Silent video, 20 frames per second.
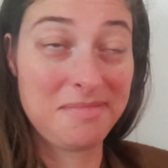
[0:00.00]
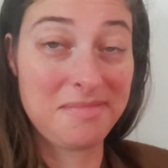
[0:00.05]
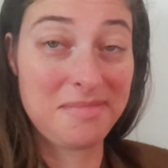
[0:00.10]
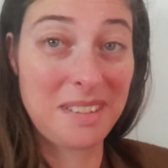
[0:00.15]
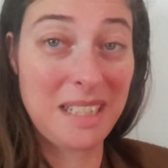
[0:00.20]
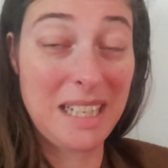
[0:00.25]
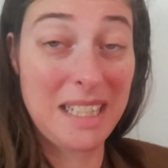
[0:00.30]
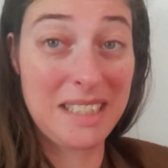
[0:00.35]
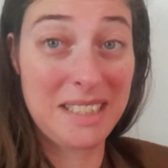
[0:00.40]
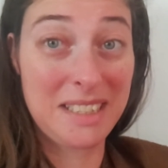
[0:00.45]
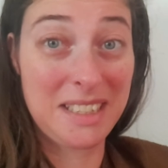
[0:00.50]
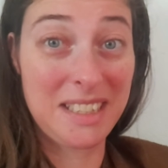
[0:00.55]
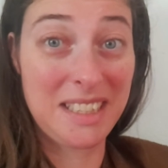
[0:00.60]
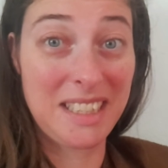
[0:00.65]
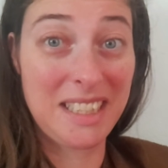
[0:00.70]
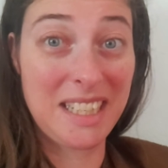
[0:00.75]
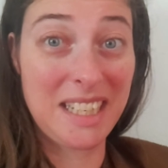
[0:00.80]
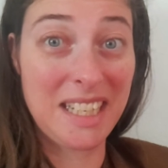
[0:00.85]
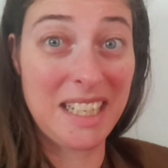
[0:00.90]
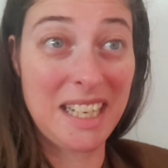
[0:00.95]
Let's
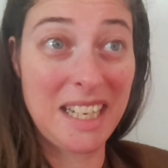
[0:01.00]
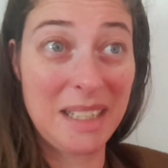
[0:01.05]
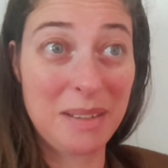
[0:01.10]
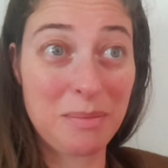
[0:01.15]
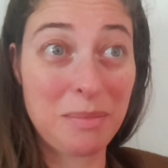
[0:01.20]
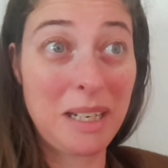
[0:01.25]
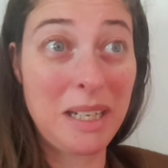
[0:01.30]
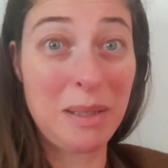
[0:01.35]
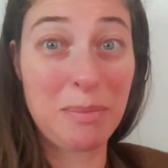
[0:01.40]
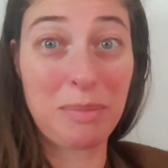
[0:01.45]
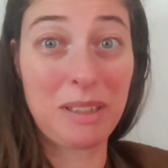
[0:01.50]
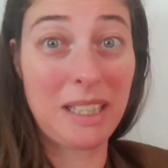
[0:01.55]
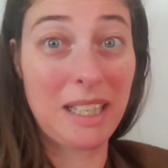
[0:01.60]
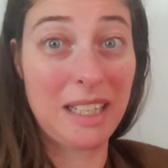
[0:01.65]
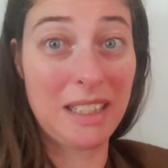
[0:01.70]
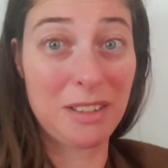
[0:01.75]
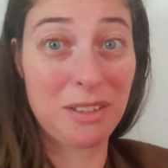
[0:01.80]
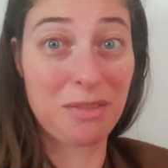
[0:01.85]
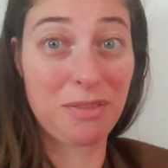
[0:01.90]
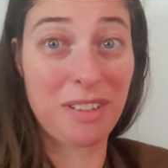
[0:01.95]
see, I had many
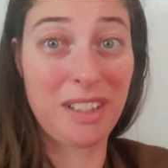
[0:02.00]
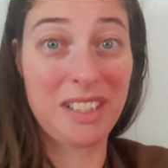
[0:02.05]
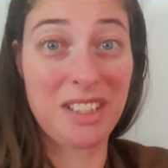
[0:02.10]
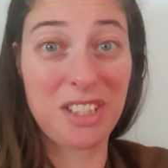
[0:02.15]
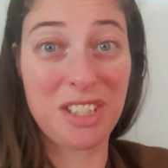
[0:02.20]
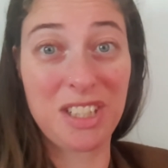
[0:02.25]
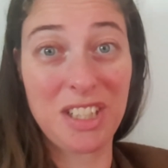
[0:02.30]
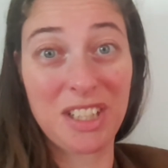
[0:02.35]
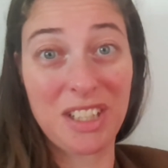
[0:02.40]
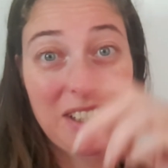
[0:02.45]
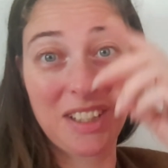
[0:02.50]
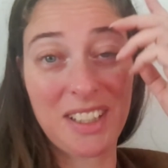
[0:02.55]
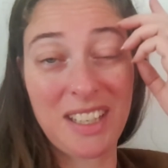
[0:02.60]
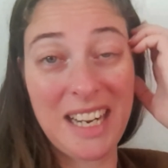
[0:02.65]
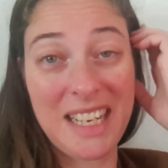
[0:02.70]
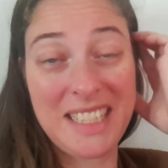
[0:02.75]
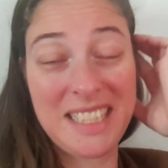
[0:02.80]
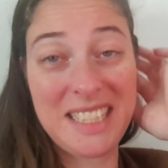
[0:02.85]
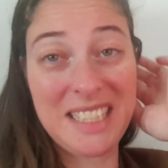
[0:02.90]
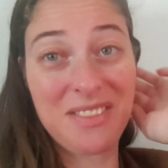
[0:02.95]
plans for this year.
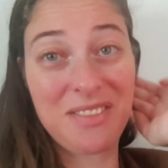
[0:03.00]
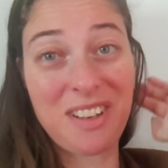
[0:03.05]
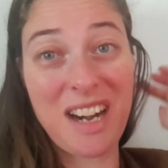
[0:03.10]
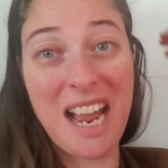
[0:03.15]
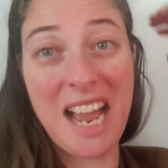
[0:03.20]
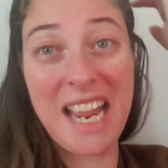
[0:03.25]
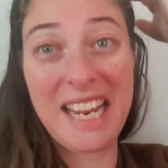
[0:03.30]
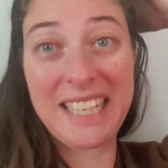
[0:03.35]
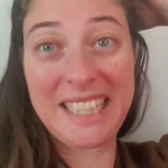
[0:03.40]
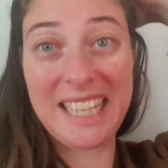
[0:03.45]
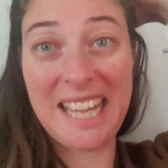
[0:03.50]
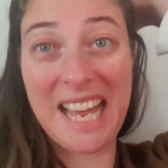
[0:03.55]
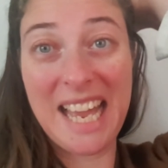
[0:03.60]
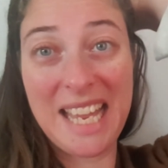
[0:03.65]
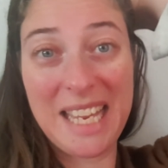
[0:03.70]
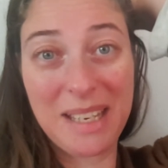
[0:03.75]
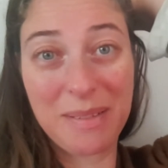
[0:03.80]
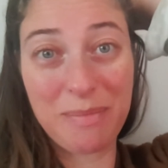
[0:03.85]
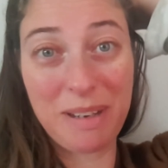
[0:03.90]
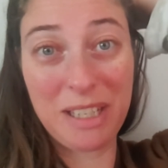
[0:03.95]
I did write
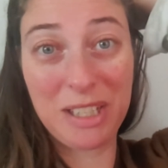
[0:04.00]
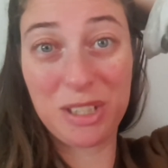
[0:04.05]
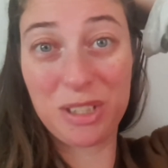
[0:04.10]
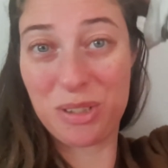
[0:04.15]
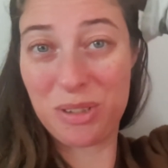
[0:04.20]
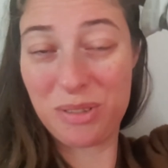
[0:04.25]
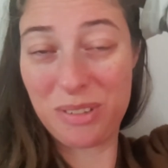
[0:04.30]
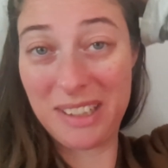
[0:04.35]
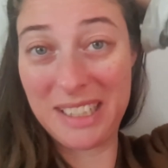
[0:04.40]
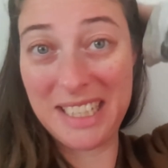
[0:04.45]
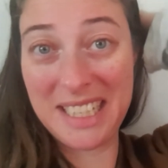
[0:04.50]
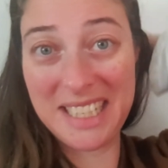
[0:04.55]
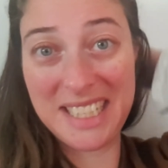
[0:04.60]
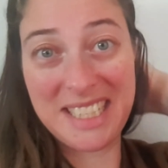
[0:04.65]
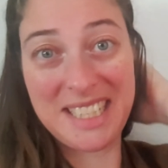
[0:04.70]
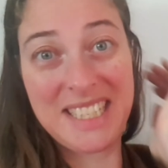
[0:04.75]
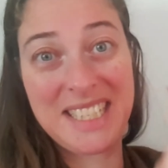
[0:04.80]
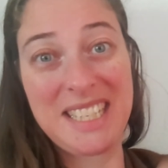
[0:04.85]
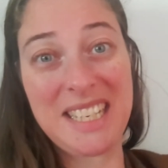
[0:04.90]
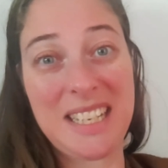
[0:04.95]
like my to-do
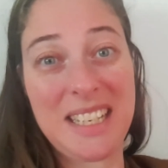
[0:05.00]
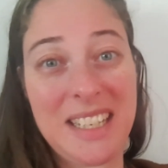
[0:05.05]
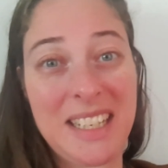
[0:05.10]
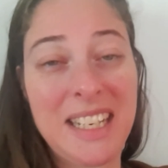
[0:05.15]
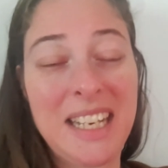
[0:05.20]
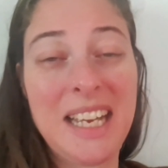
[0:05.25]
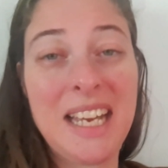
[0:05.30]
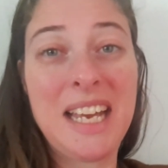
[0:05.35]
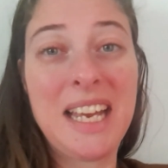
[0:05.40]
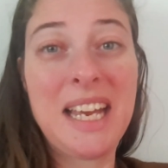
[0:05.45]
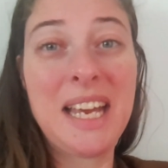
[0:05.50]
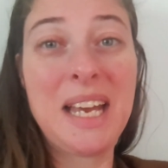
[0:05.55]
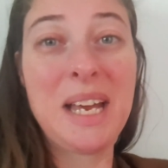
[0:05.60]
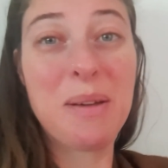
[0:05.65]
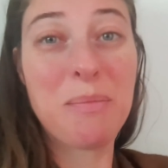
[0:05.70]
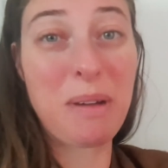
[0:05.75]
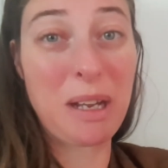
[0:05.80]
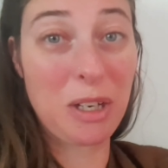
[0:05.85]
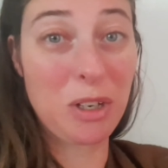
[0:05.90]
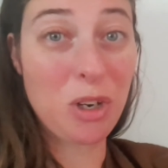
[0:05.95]
lists and
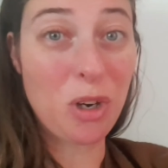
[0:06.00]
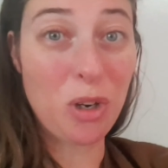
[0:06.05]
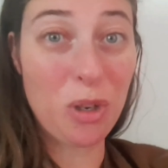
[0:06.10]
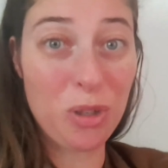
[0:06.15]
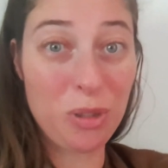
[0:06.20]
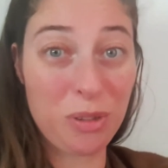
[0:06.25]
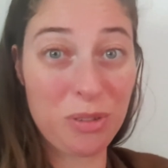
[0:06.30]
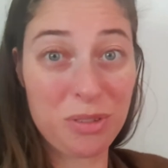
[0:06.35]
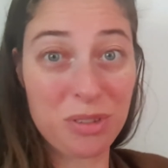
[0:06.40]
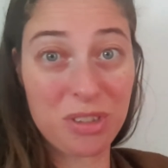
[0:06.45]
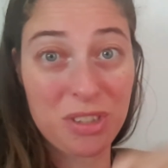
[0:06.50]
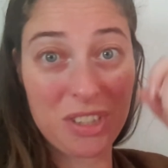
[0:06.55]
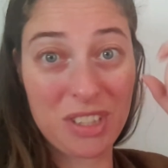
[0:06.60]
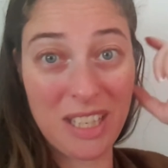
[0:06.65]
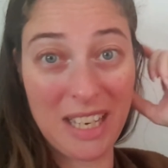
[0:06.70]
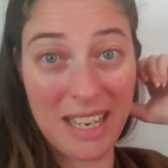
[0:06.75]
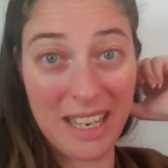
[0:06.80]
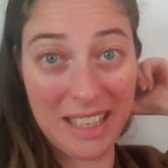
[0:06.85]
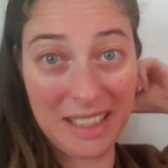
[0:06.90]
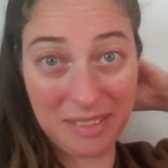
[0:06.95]
my goals
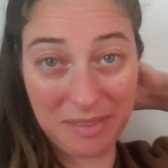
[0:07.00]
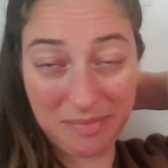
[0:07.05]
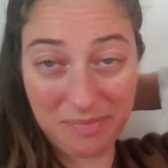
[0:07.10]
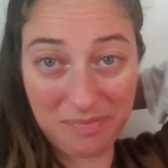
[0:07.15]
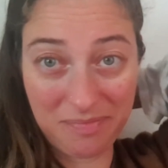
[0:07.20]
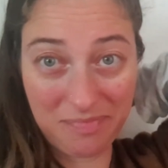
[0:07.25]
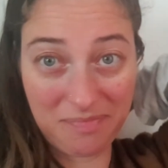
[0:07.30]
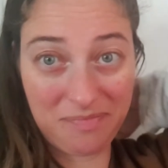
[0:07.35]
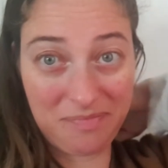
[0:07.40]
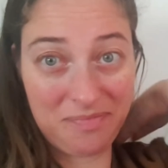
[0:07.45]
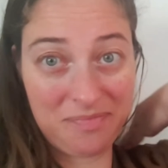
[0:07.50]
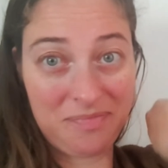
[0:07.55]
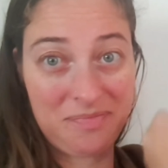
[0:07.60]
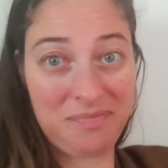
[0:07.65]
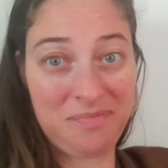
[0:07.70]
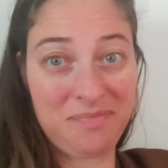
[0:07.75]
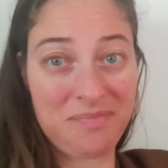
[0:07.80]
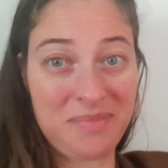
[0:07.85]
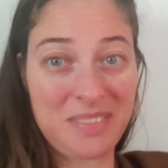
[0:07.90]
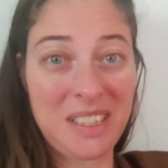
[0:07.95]
and
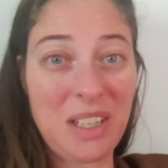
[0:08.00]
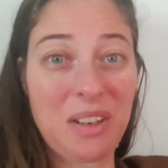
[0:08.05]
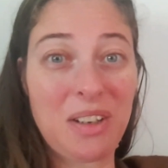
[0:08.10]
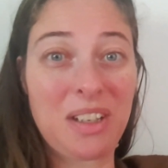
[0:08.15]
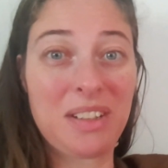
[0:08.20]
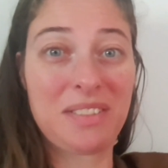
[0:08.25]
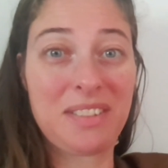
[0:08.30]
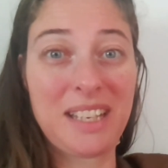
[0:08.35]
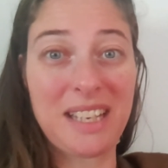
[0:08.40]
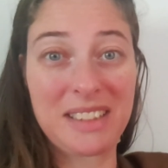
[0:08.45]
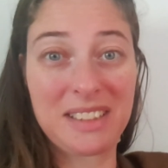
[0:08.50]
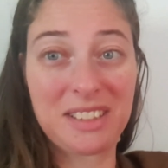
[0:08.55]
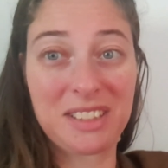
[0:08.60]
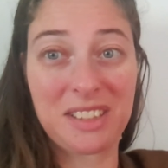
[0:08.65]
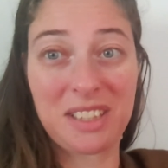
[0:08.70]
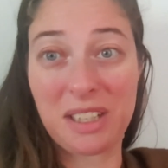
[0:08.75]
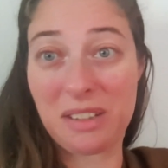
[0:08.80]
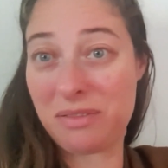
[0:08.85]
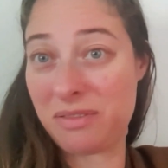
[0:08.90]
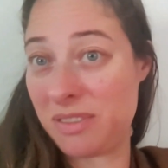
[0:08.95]
all of that
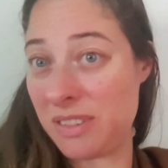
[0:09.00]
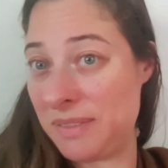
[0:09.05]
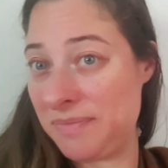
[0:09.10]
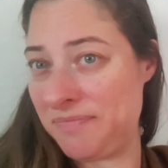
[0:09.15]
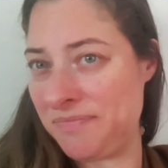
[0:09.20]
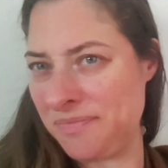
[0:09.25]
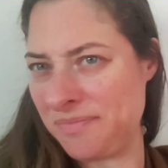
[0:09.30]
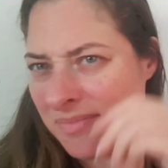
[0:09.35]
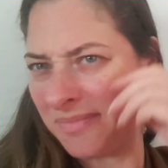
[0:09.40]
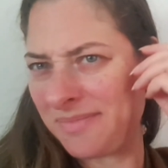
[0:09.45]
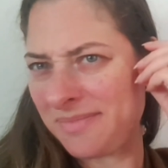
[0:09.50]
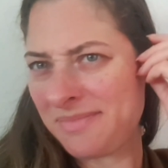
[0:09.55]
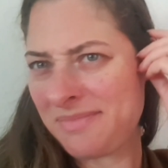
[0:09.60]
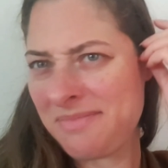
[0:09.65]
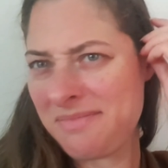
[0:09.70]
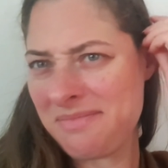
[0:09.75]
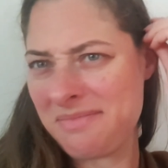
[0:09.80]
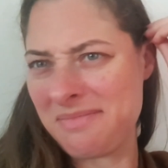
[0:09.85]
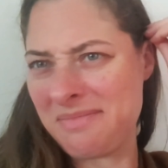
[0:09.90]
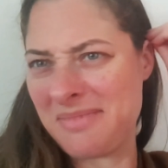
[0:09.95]
stuff.
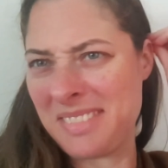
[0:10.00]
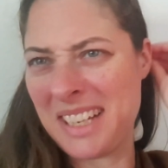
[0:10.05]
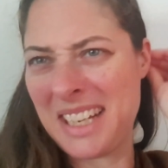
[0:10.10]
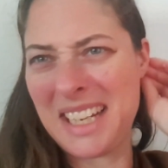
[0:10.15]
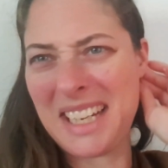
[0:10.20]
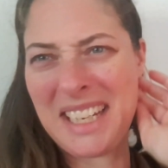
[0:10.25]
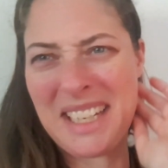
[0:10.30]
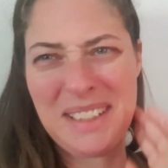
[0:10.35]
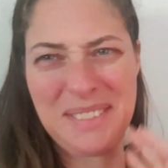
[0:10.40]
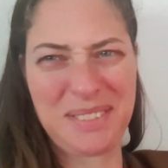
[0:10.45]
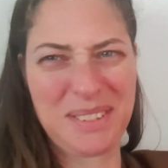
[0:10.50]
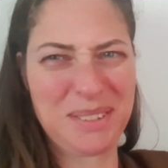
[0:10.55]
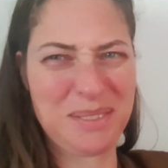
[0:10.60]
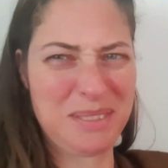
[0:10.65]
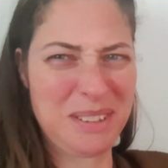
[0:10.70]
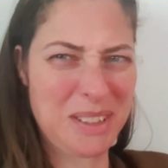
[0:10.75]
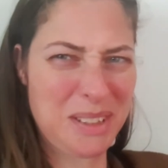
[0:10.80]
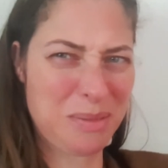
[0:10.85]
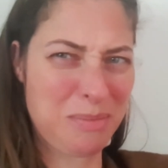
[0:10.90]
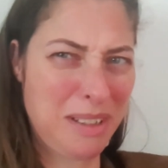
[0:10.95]
I have to
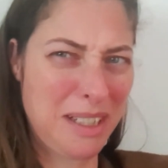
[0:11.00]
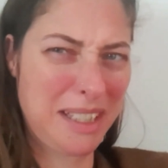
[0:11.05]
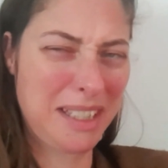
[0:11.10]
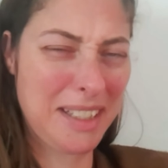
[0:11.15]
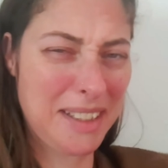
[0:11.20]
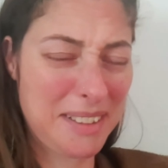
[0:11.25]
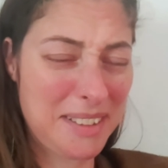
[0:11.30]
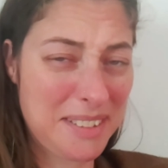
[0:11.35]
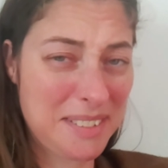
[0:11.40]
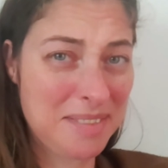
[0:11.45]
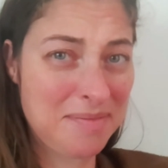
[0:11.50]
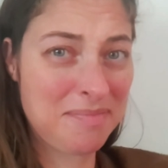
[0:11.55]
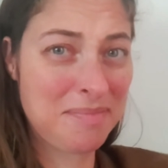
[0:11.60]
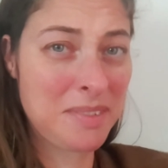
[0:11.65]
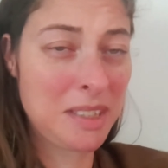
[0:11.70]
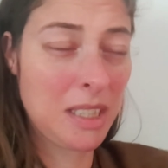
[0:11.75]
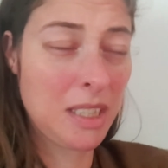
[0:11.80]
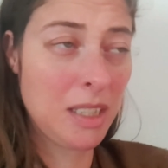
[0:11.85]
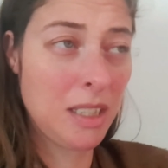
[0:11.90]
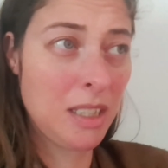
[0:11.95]
wash my hair,
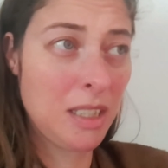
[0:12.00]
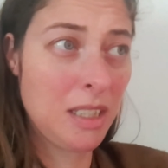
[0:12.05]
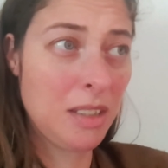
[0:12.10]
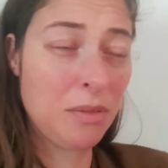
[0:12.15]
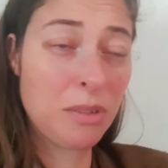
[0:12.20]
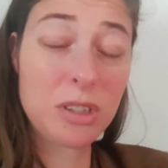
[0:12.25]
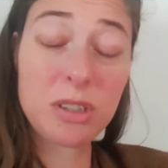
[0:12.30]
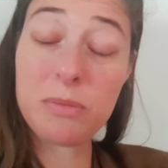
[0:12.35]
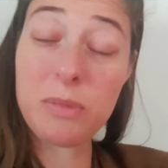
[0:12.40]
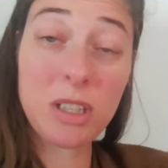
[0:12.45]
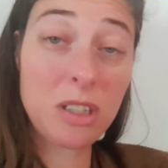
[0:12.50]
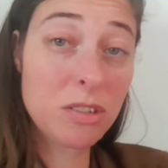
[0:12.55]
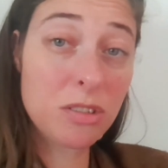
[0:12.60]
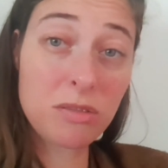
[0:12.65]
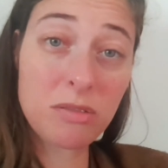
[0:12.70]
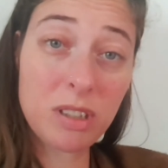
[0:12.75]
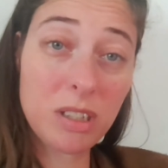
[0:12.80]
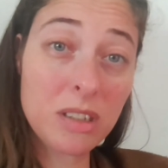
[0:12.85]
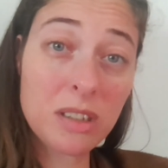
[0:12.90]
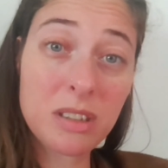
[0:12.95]
which I'm also
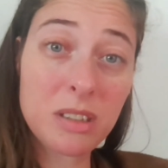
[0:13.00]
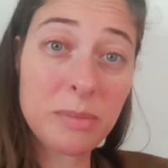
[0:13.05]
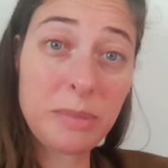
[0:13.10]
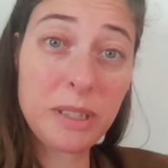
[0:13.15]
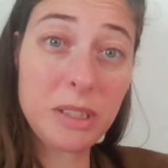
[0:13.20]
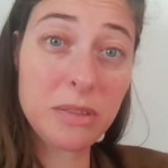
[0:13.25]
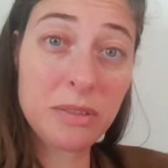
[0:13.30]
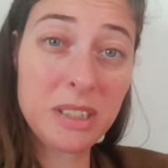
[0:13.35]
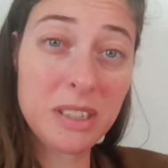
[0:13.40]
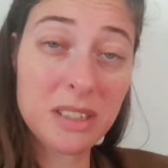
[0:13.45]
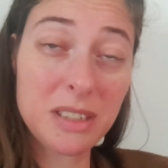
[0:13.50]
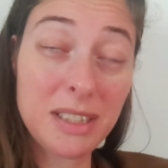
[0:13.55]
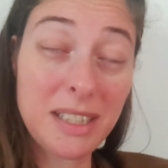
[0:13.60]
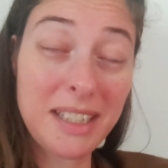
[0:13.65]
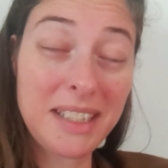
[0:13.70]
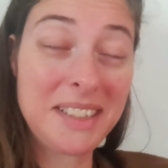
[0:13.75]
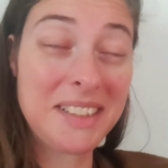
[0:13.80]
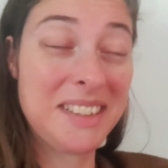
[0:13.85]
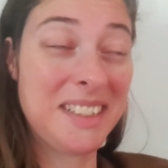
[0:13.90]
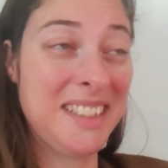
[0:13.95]
not going to be doing
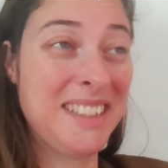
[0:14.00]
today.